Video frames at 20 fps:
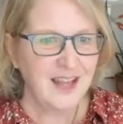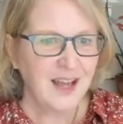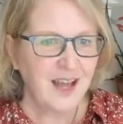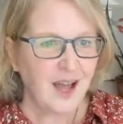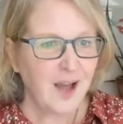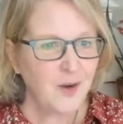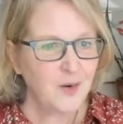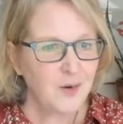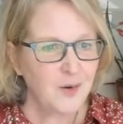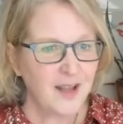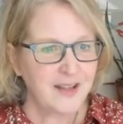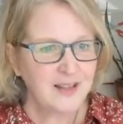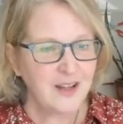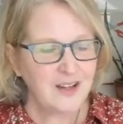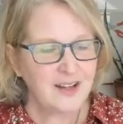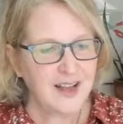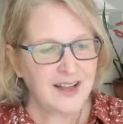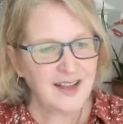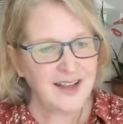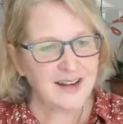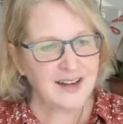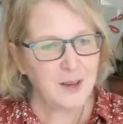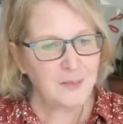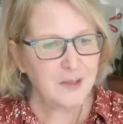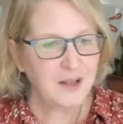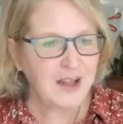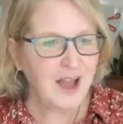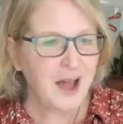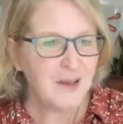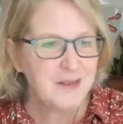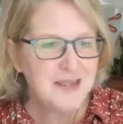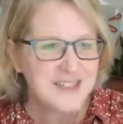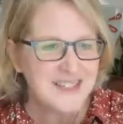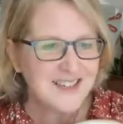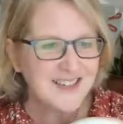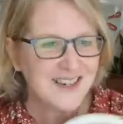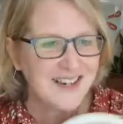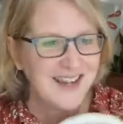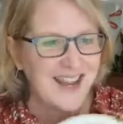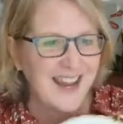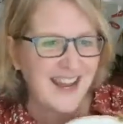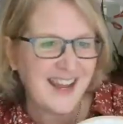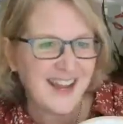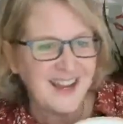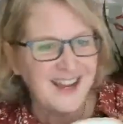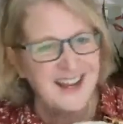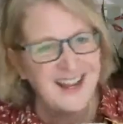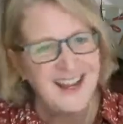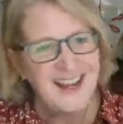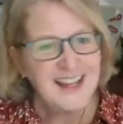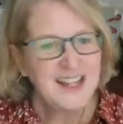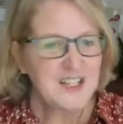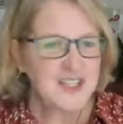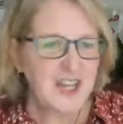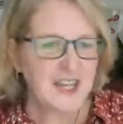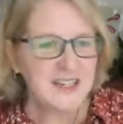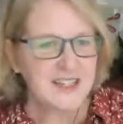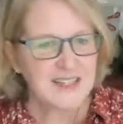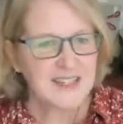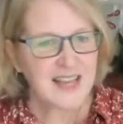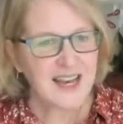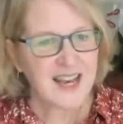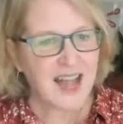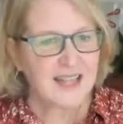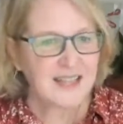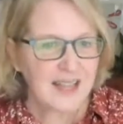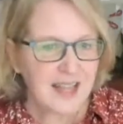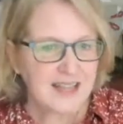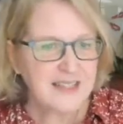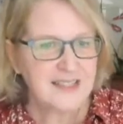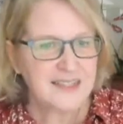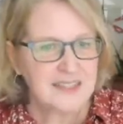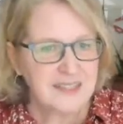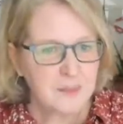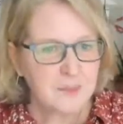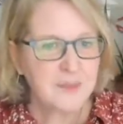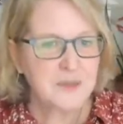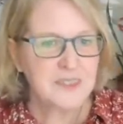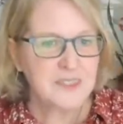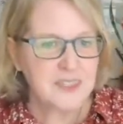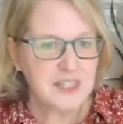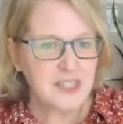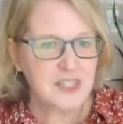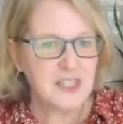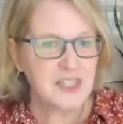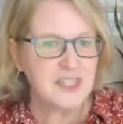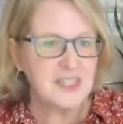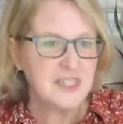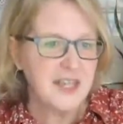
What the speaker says: Oh, and look, I got a couple of comments here today. Jana said, I like simple stitches.